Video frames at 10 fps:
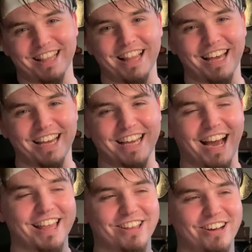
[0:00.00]
Like,
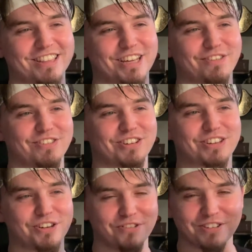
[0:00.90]
I thought they were the
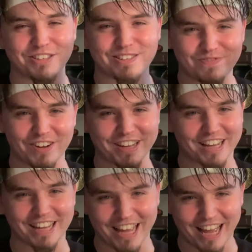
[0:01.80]
coolest
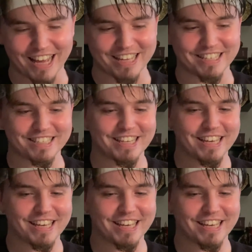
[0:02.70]
fucking guys.